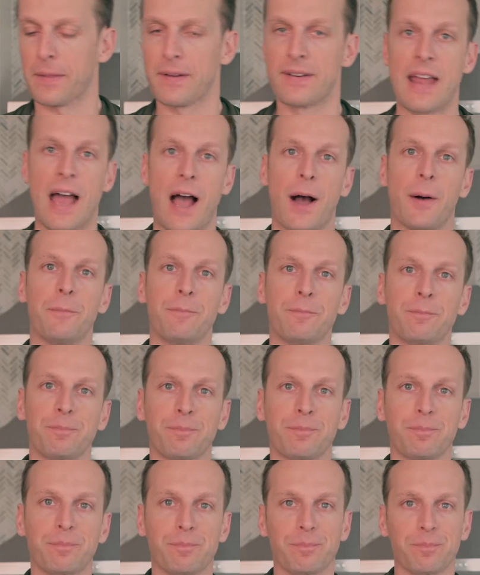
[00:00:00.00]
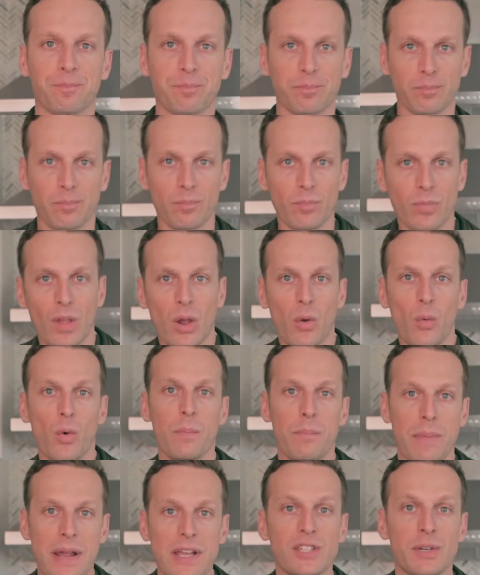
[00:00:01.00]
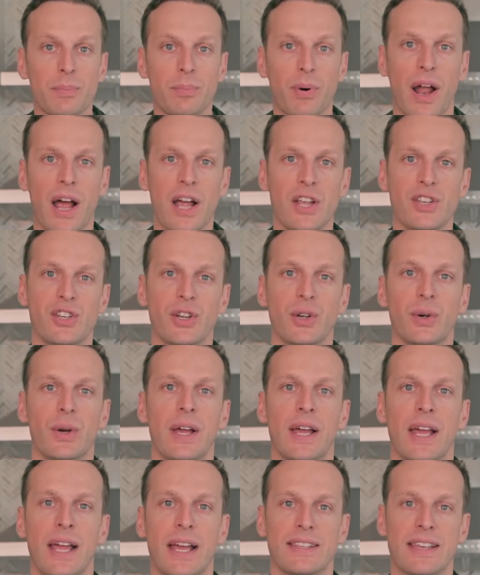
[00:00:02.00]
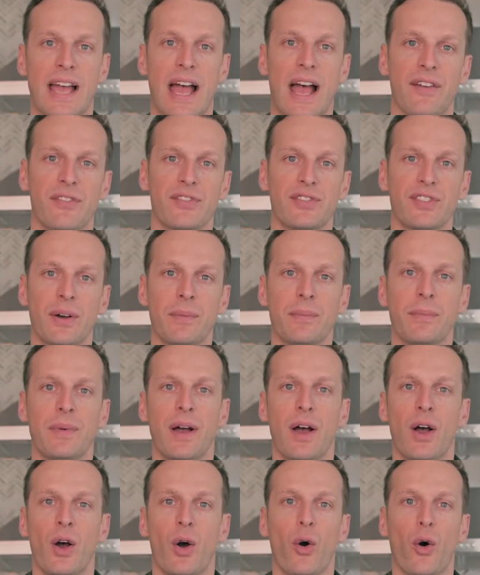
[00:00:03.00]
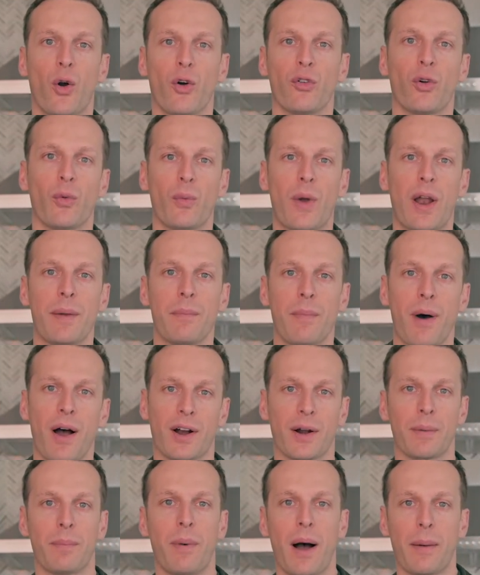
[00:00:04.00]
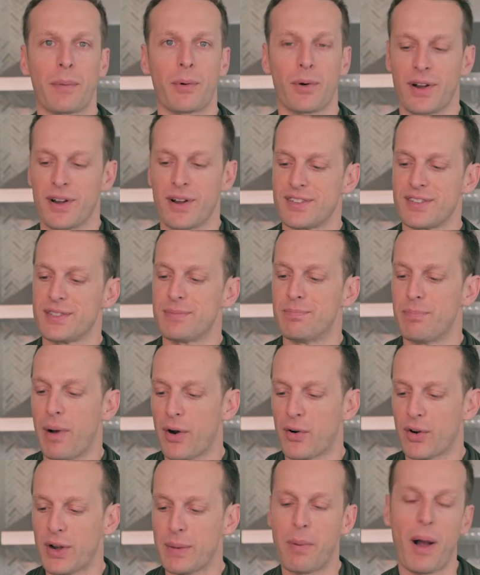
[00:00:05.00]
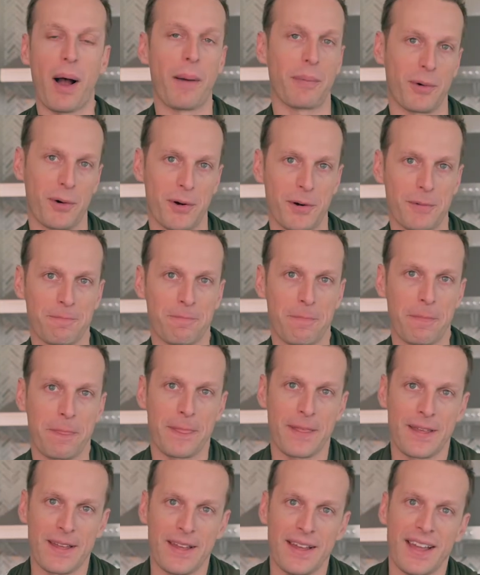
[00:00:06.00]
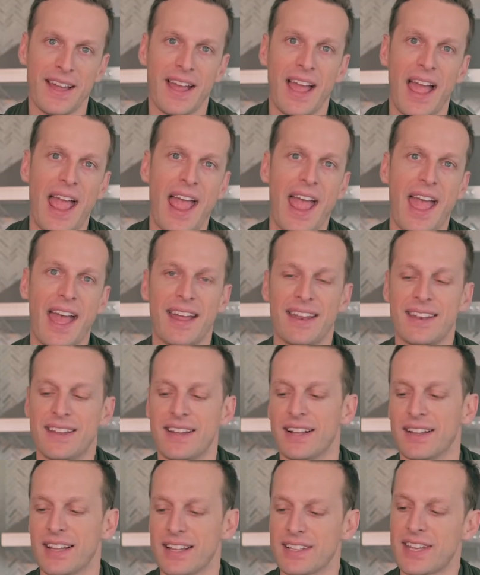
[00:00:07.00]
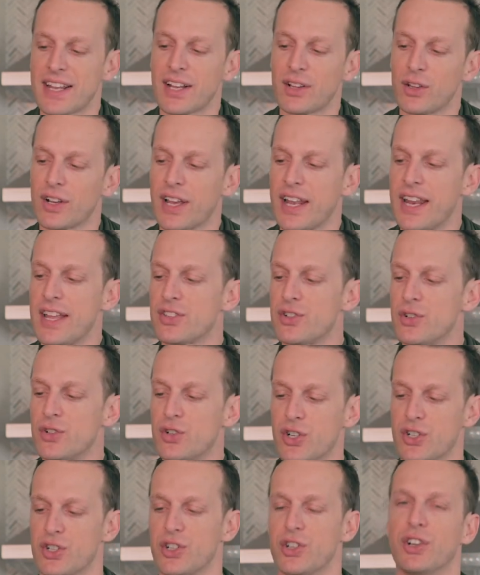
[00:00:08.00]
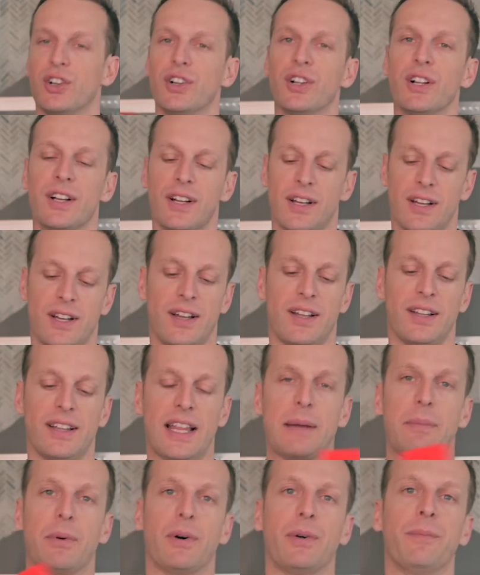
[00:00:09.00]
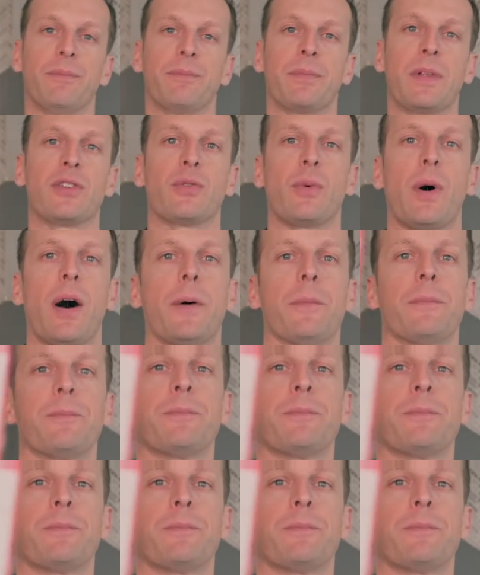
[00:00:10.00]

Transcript: Now, what may surprise you is I have some Orville Redenbacher popcorn is buttery popcorn. And let's take a look at its nutritional label as well.